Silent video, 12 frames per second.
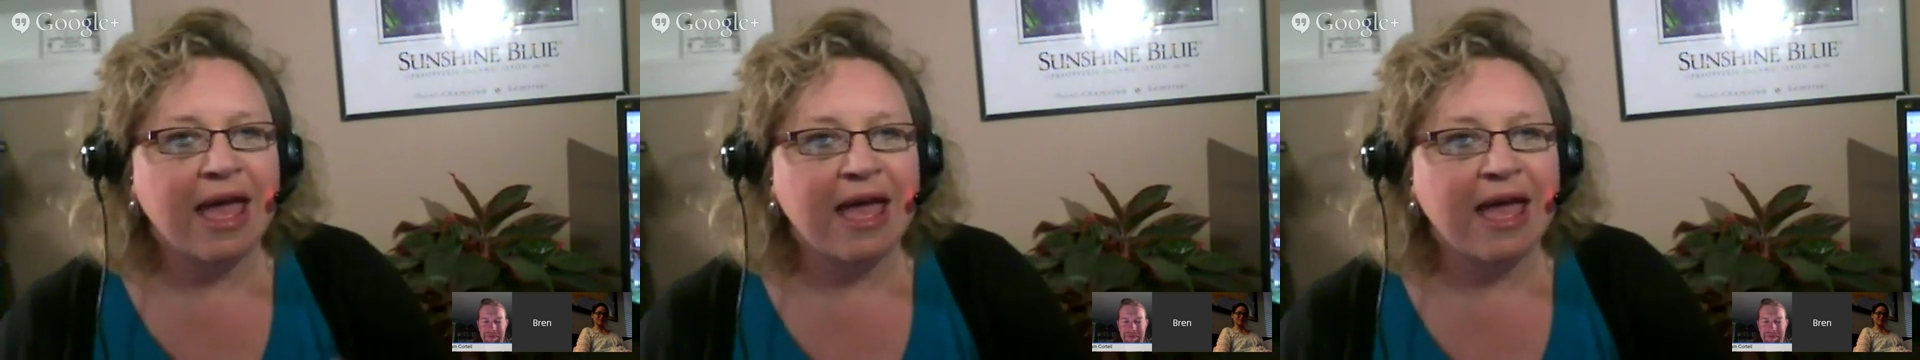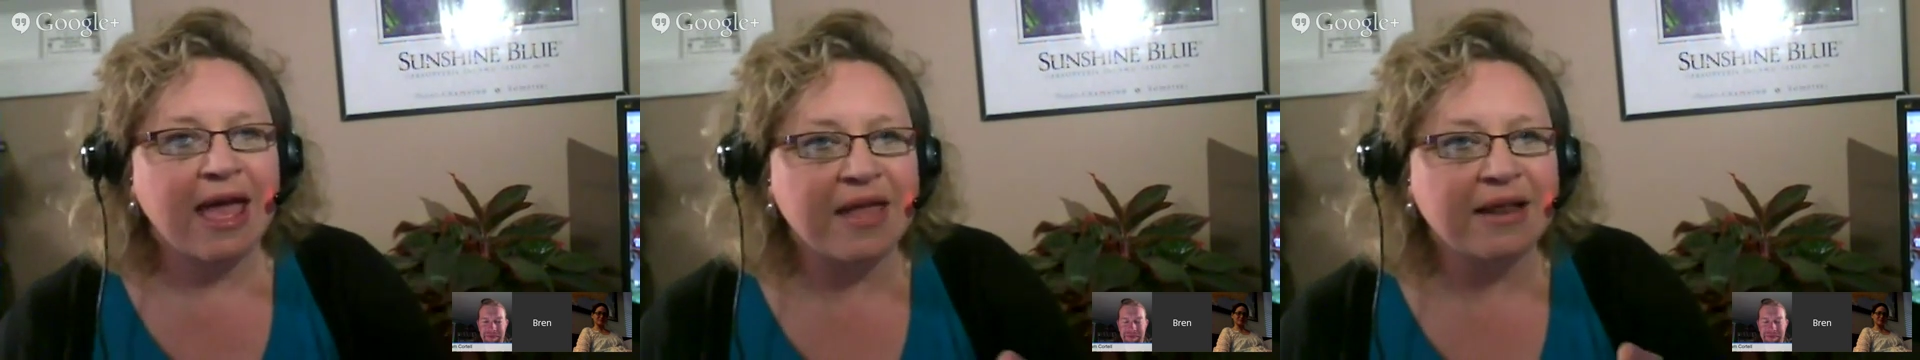
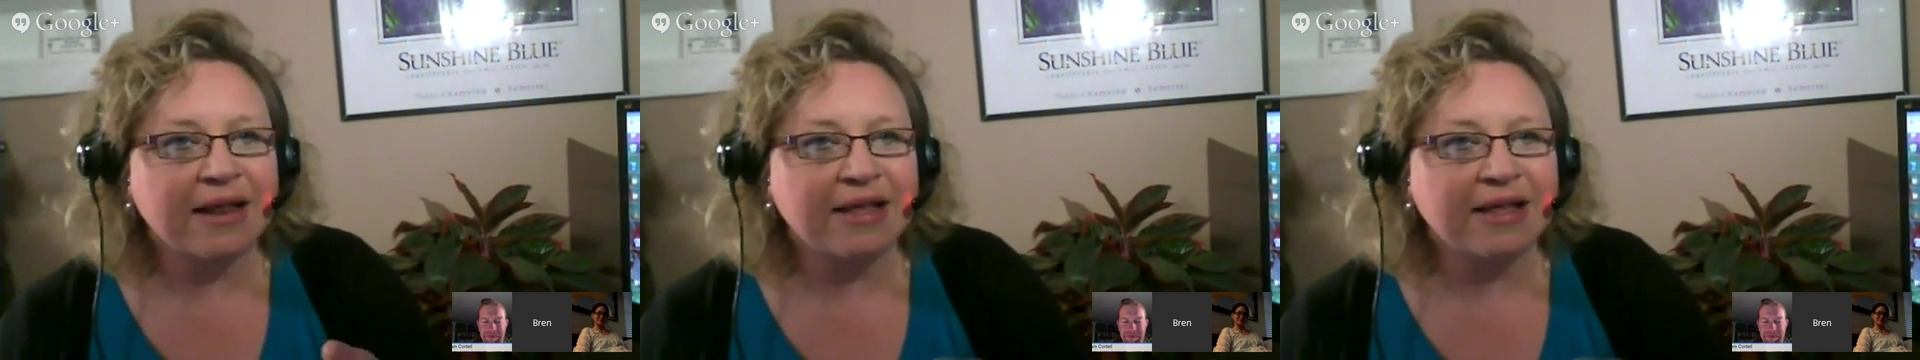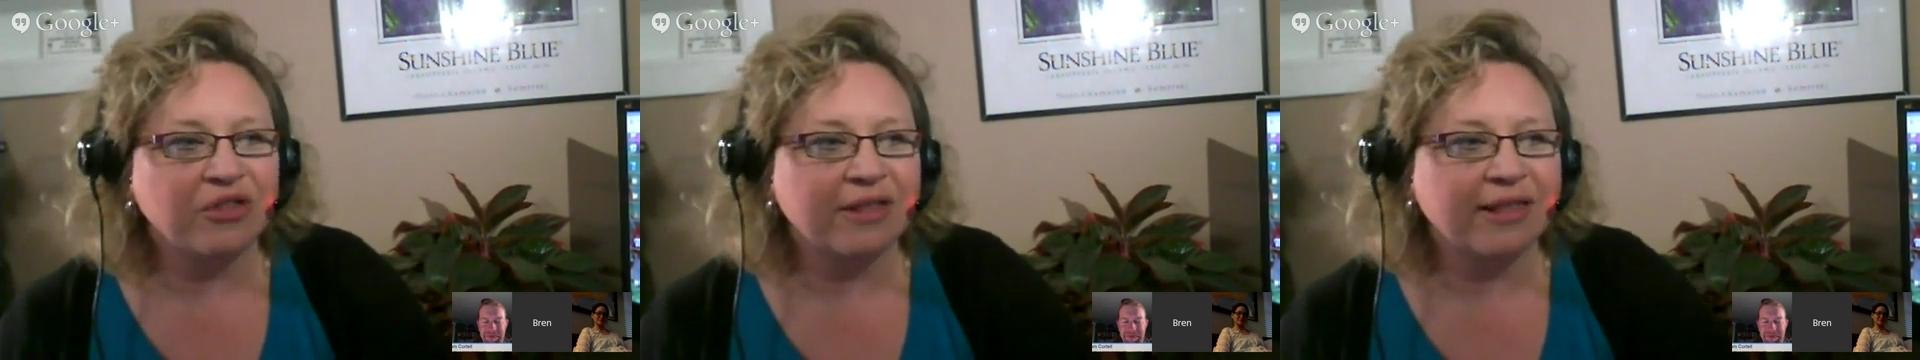and then
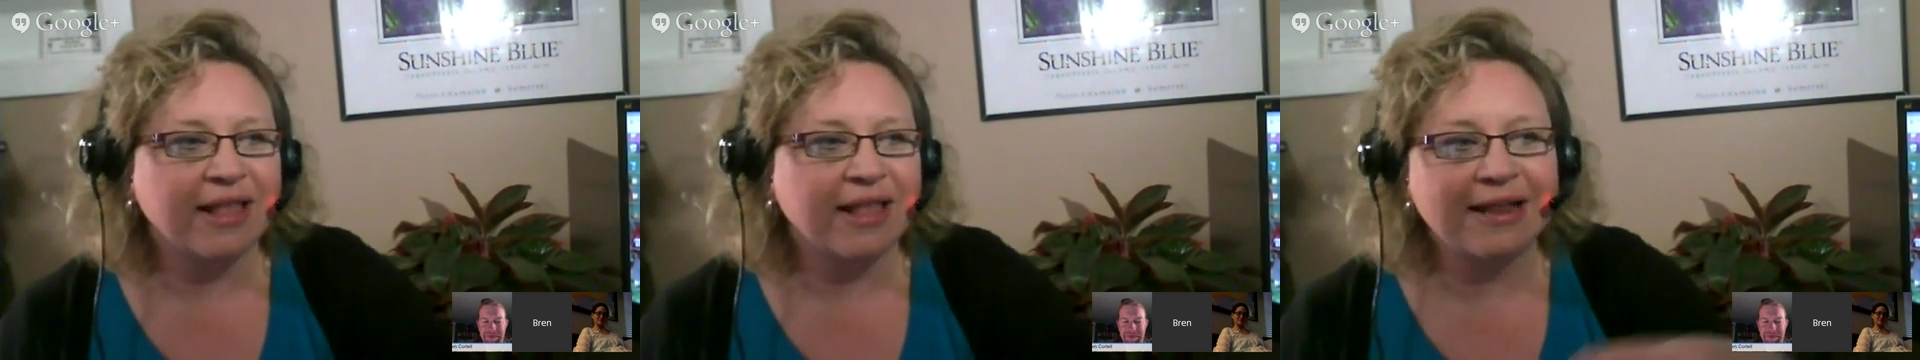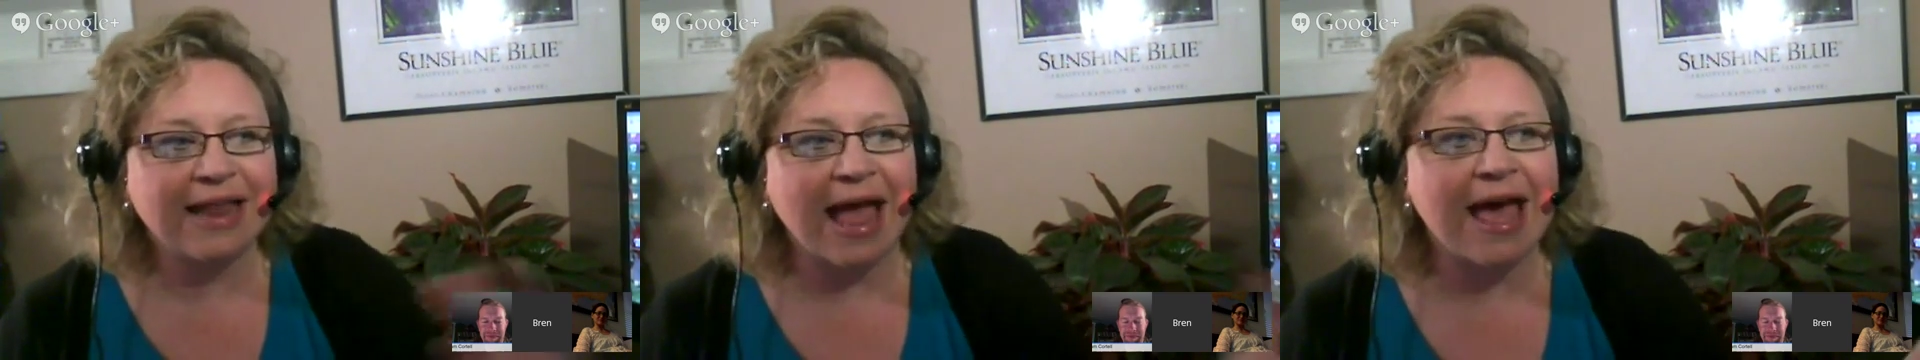it just
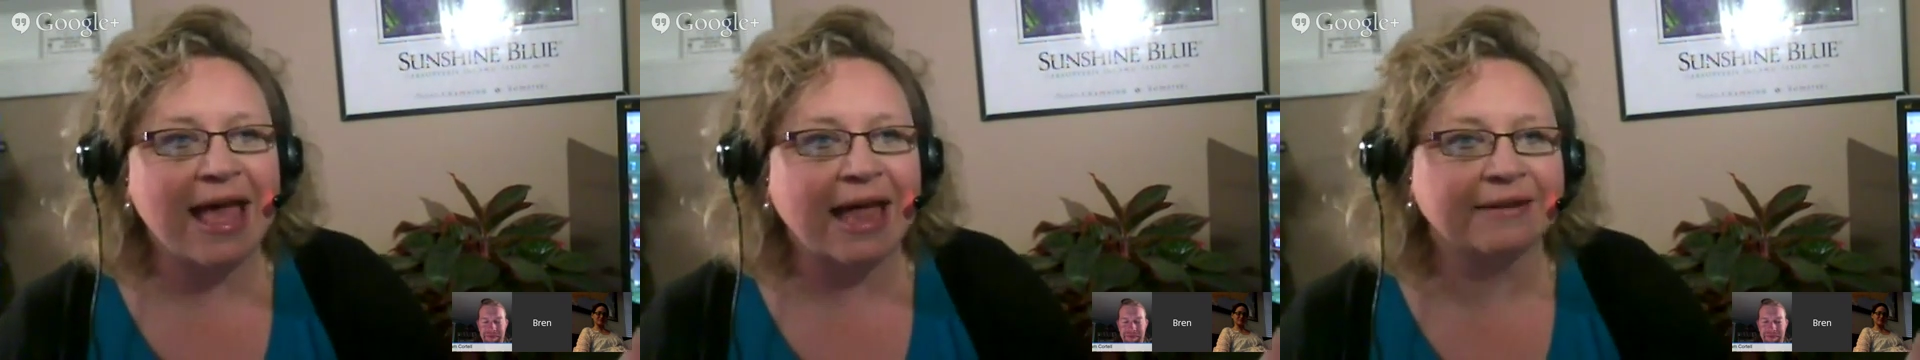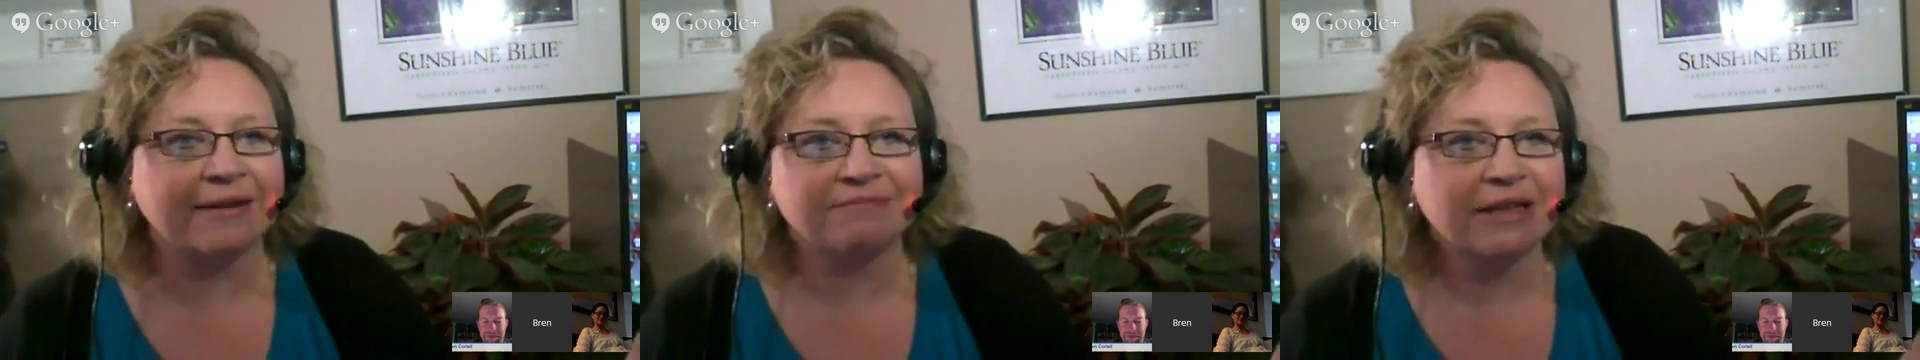kind of
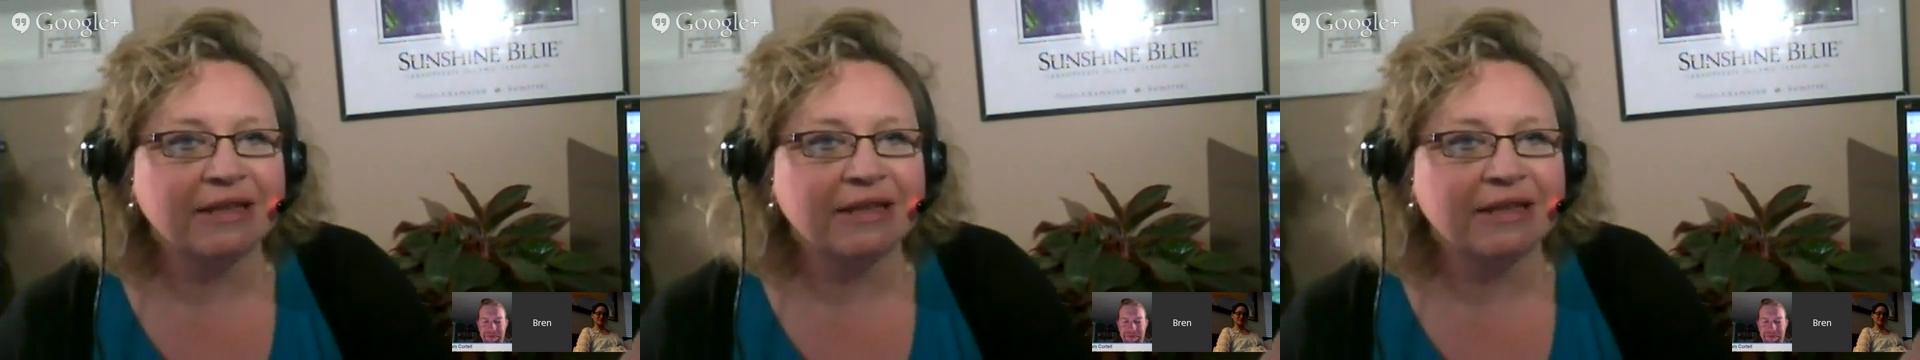died.